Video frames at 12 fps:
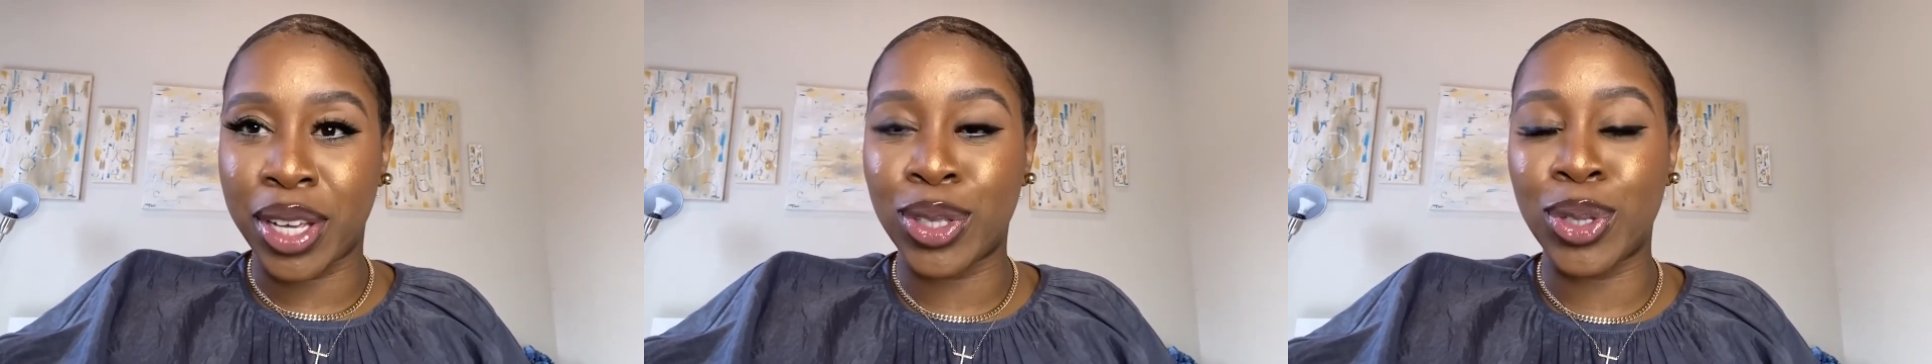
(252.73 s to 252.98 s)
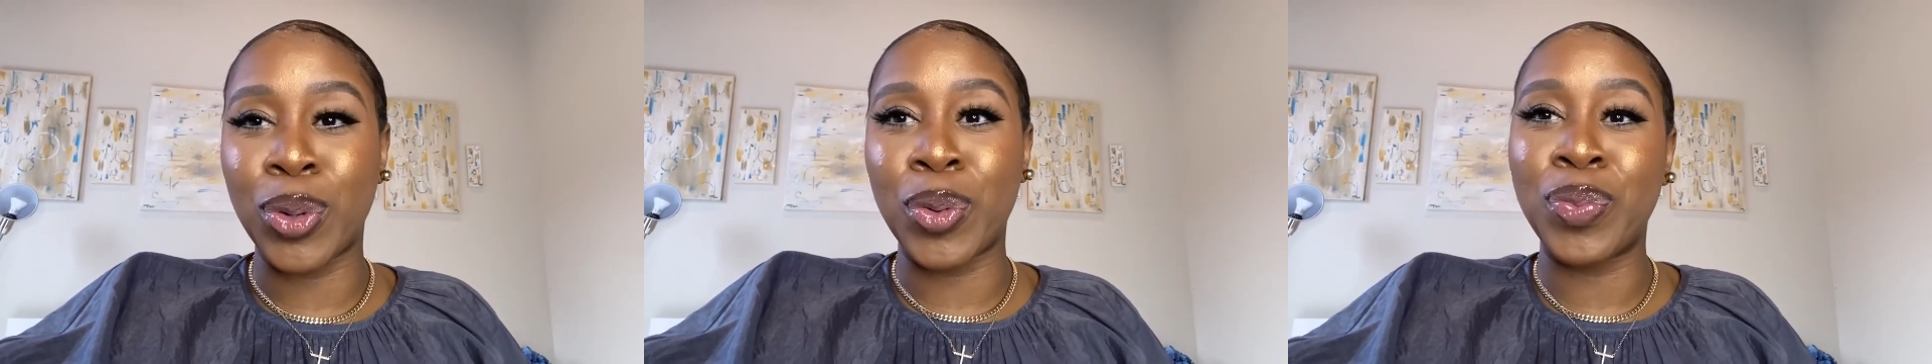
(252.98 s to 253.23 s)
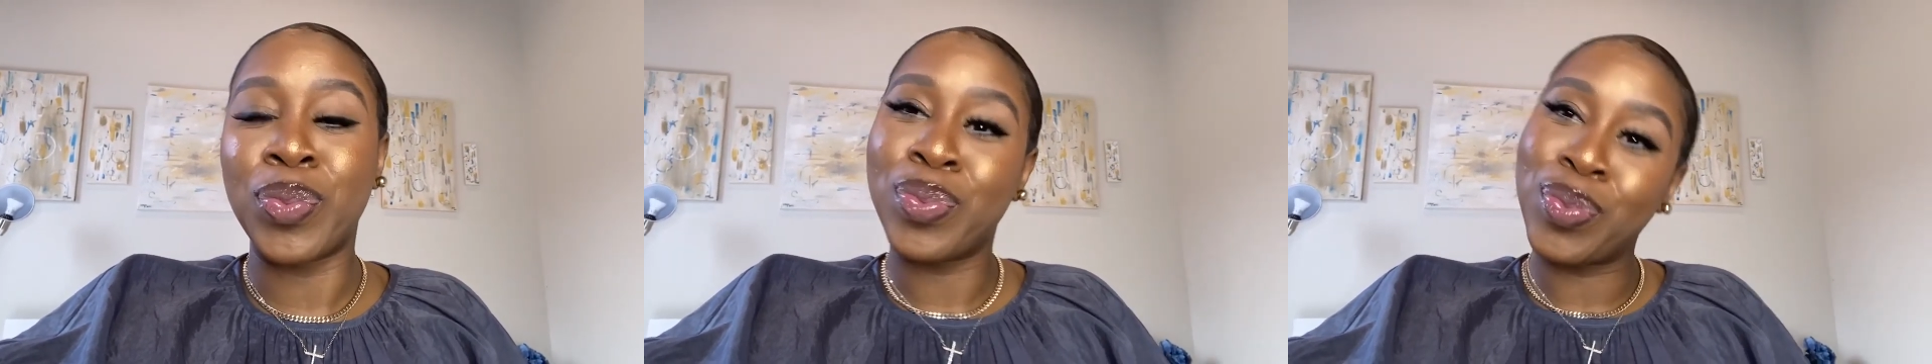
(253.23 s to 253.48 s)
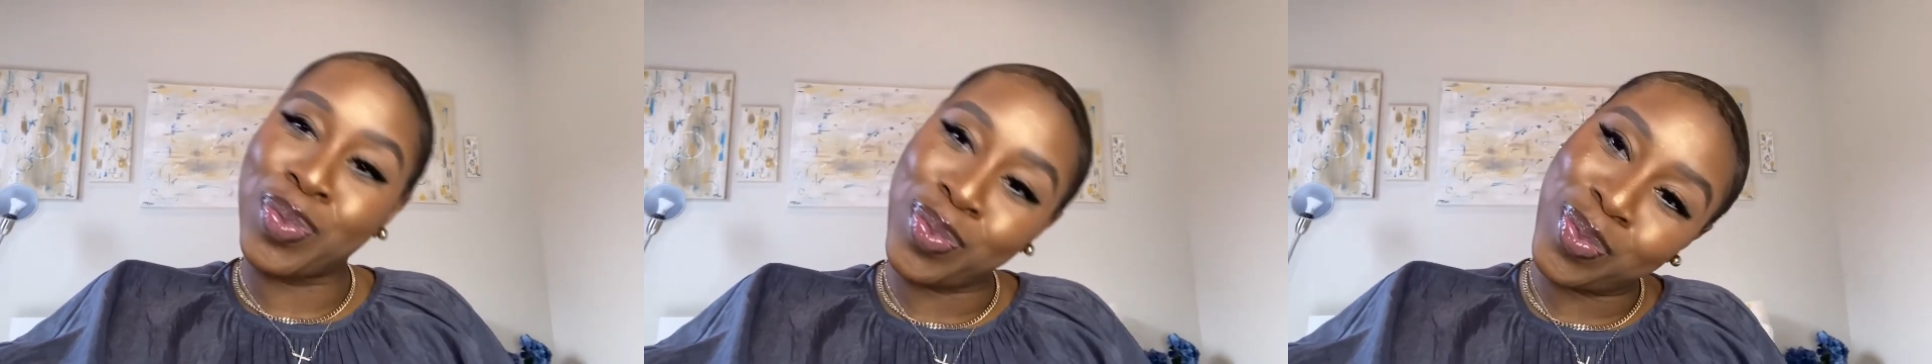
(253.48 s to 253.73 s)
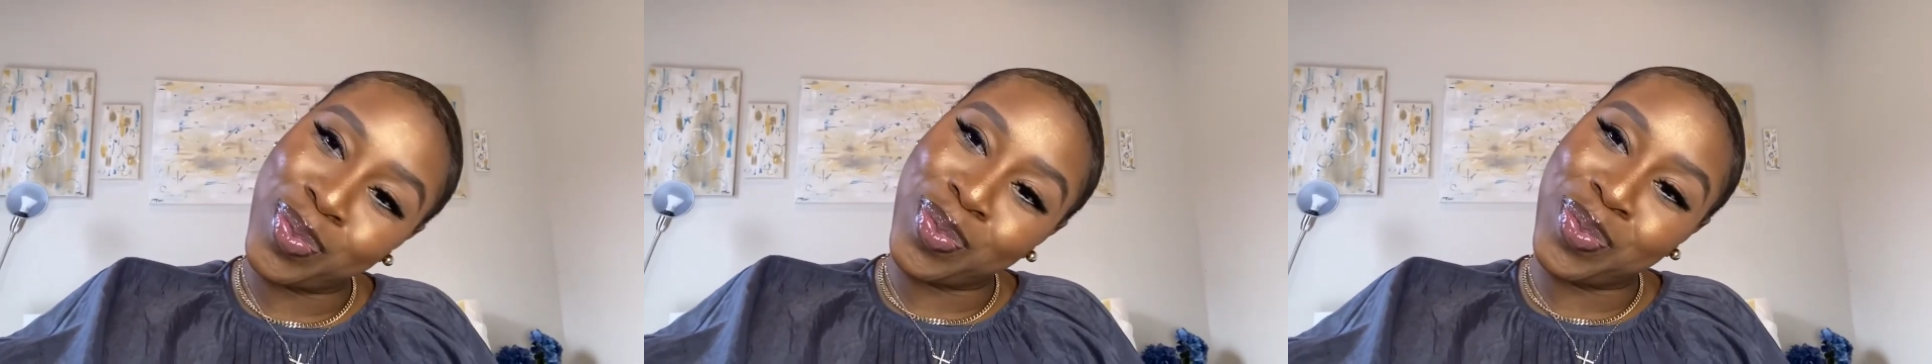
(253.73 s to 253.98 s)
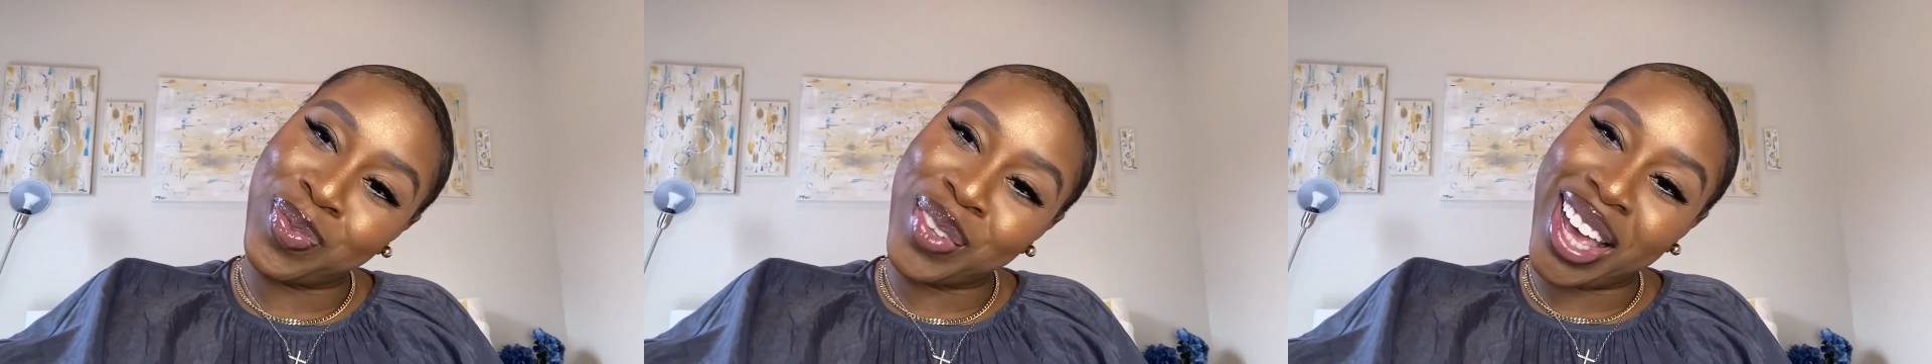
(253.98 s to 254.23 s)
So
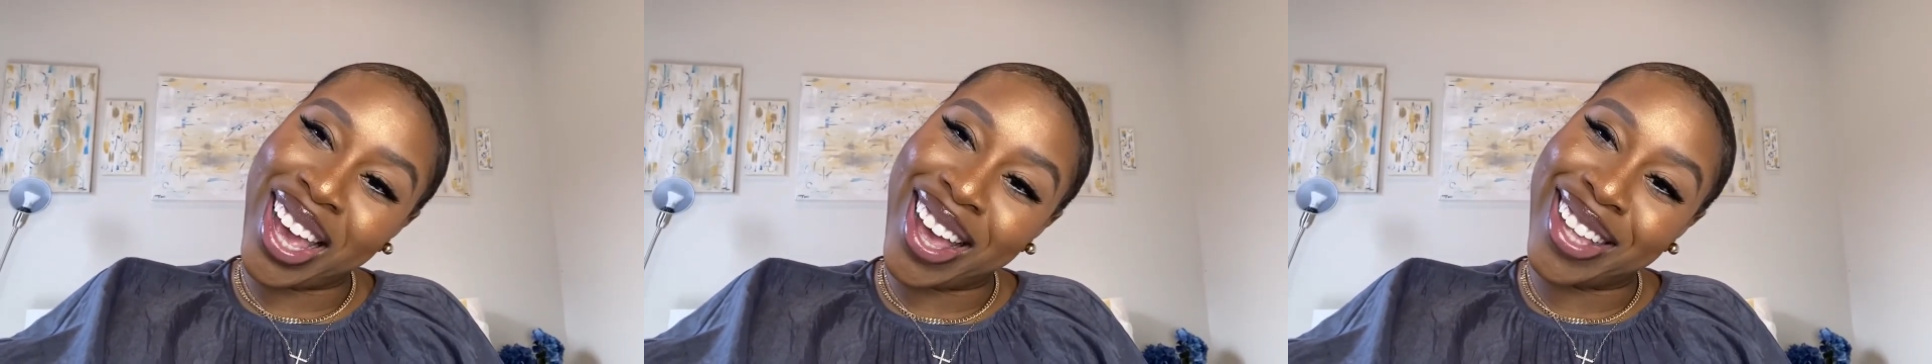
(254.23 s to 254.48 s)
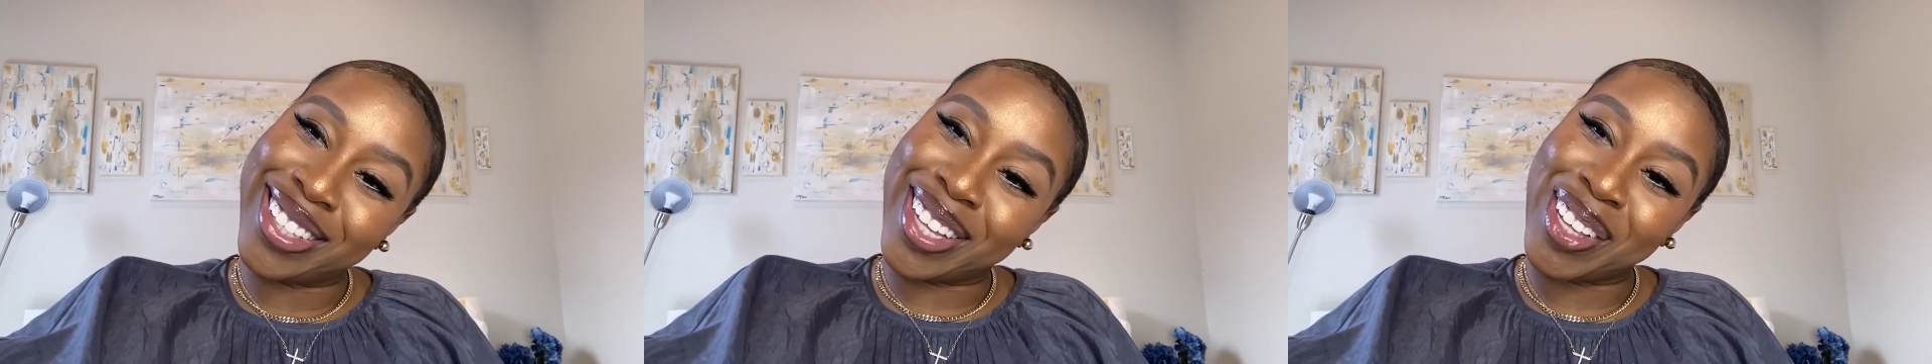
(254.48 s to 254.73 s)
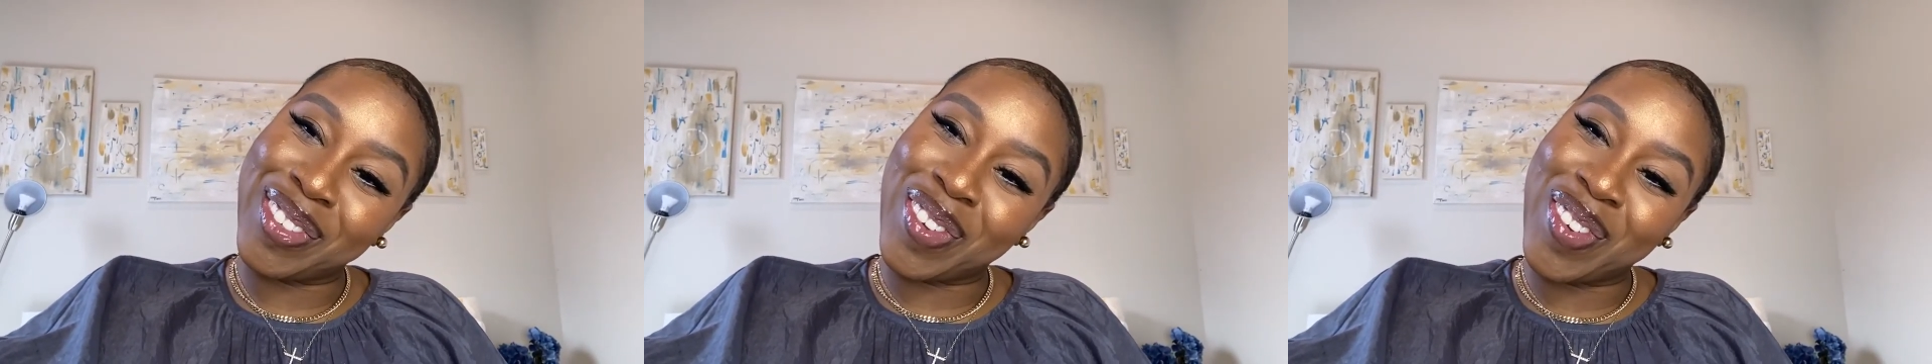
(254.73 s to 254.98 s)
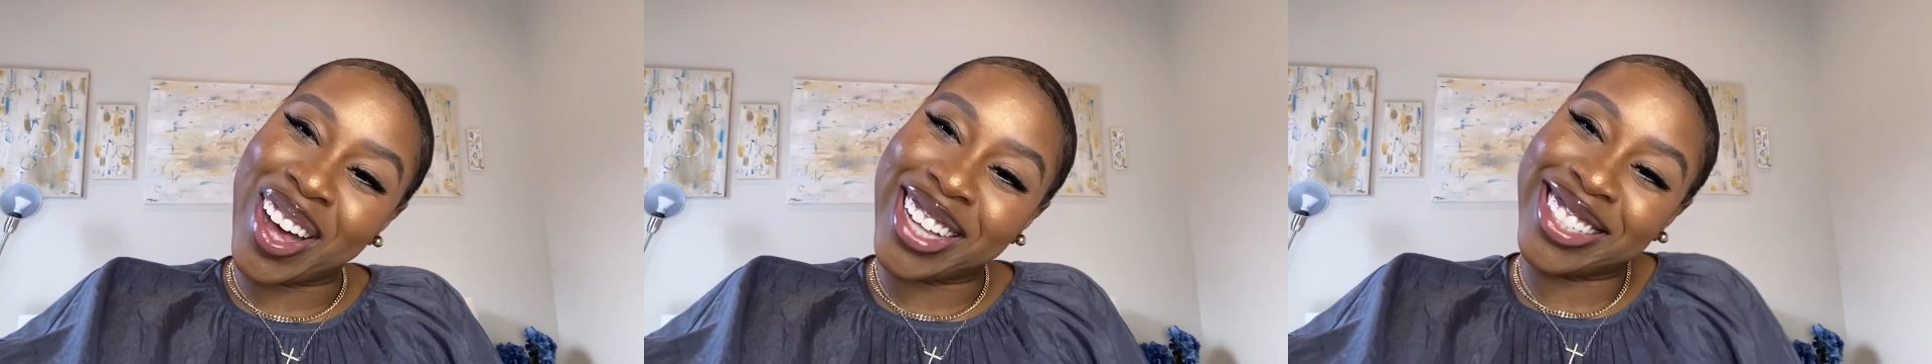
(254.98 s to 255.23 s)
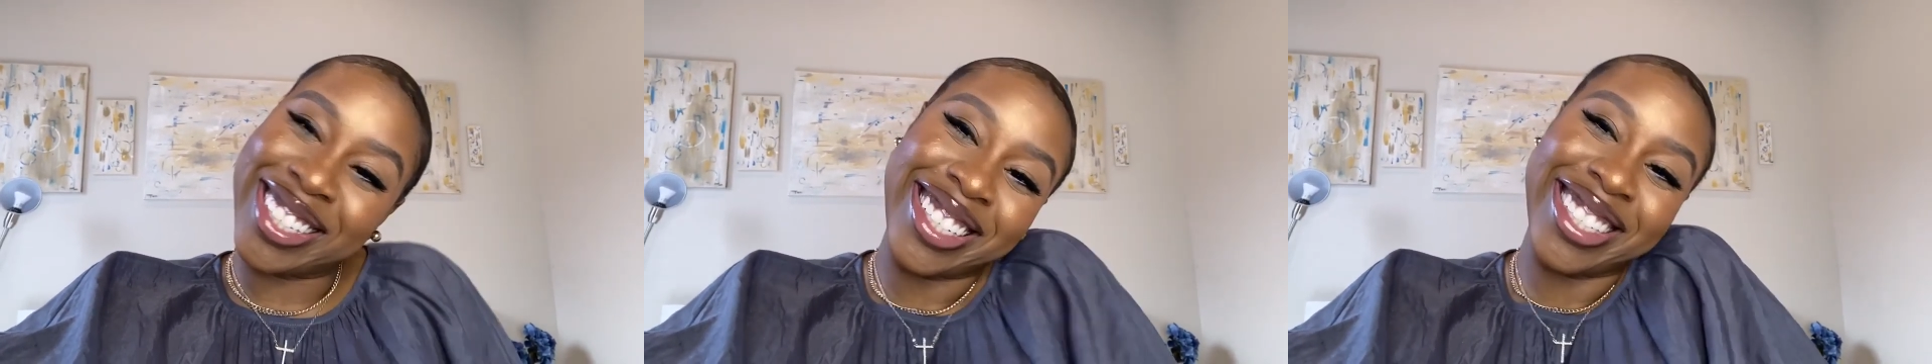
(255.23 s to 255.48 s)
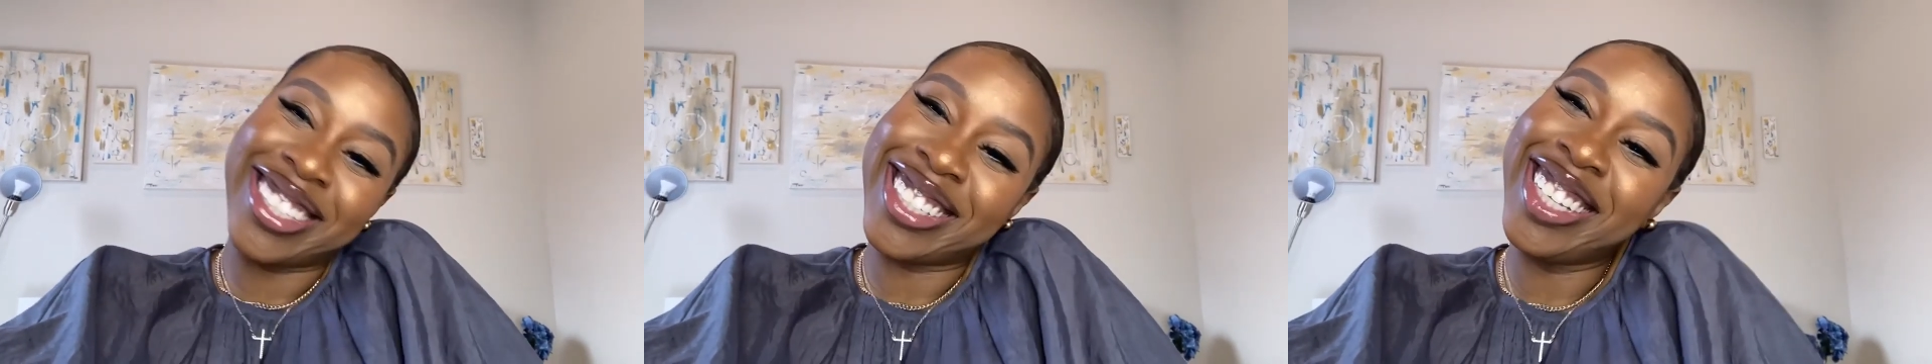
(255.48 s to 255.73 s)
yeah, thanks for
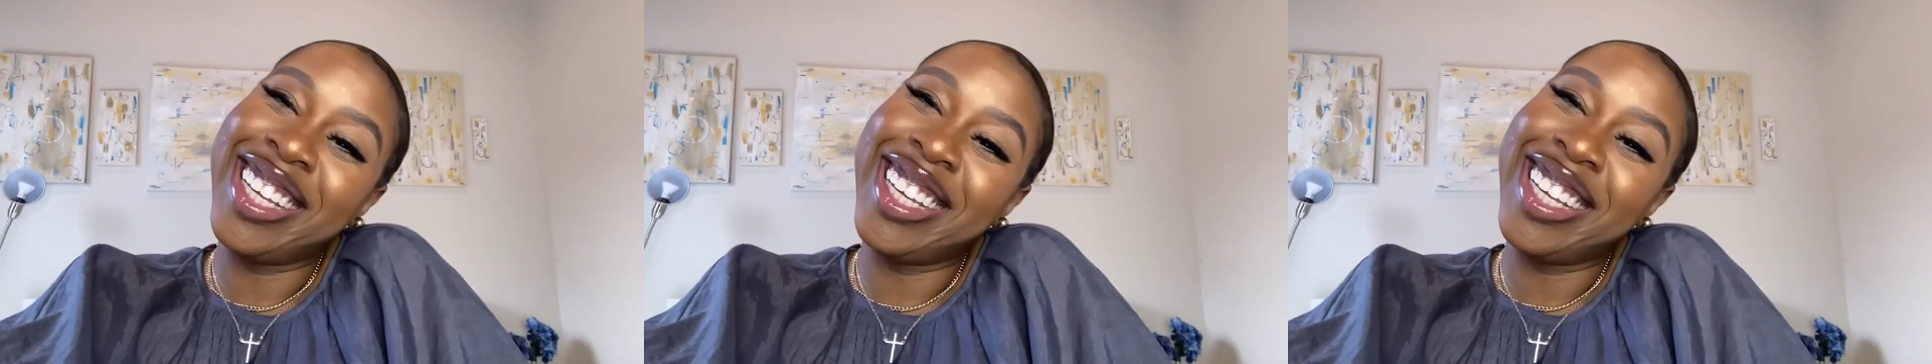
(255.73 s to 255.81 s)
watching.